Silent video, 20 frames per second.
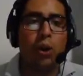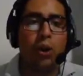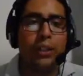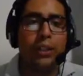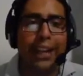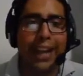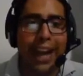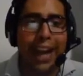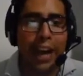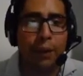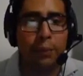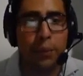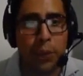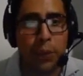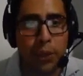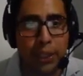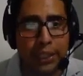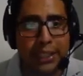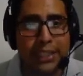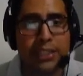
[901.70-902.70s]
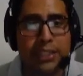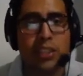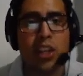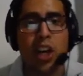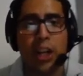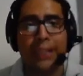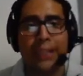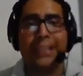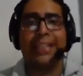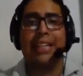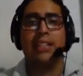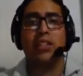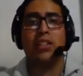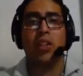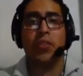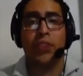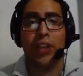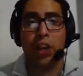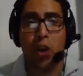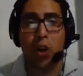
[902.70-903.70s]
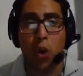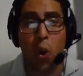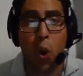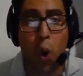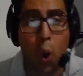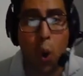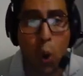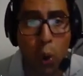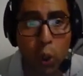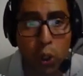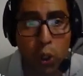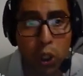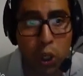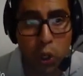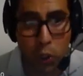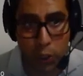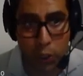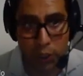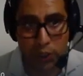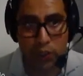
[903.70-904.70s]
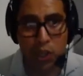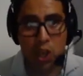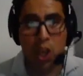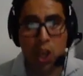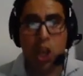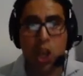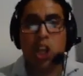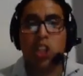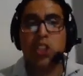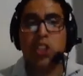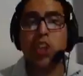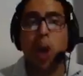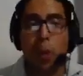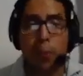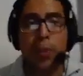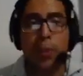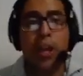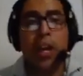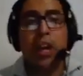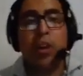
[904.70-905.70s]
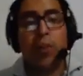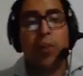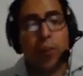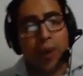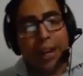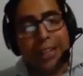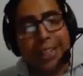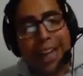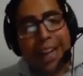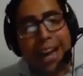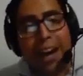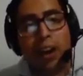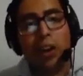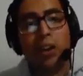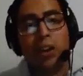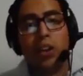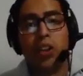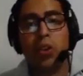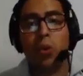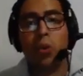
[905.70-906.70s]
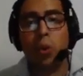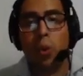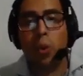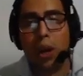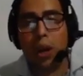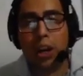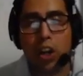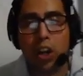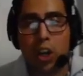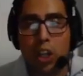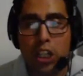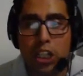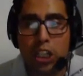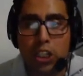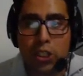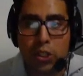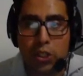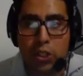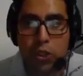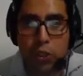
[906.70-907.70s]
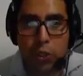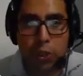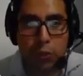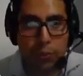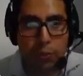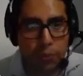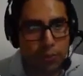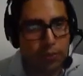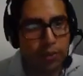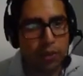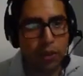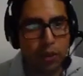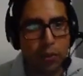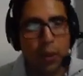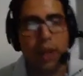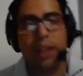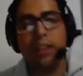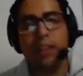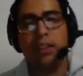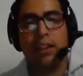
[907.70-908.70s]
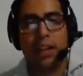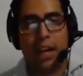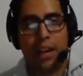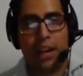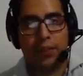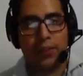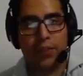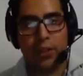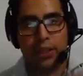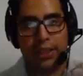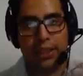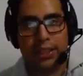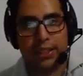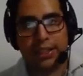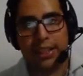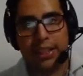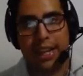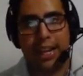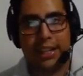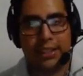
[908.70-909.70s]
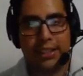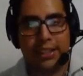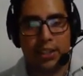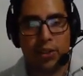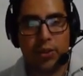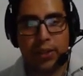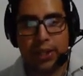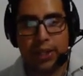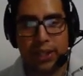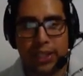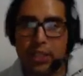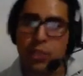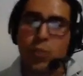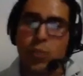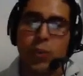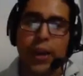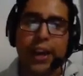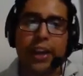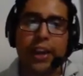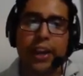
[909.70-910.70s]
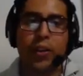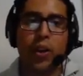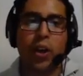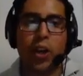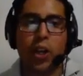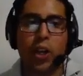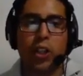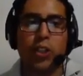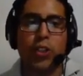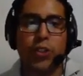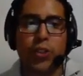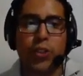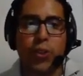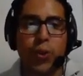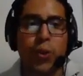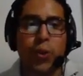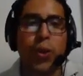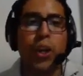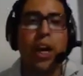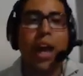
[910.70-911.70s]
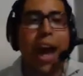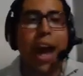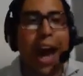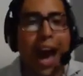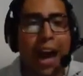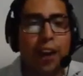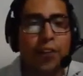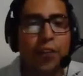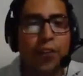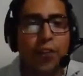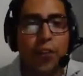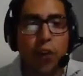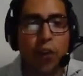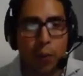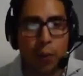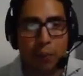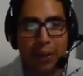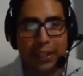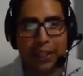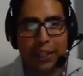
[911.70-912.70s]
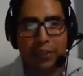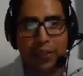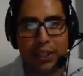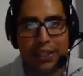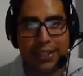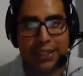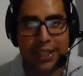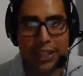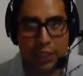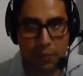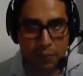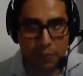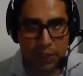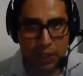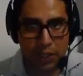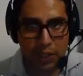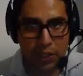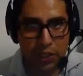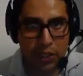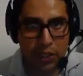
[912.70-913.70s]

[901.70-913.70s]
they have learned these contents of the whole course. So right now, you're going to do well, after this class and during this week, you're going to do a formative assessment.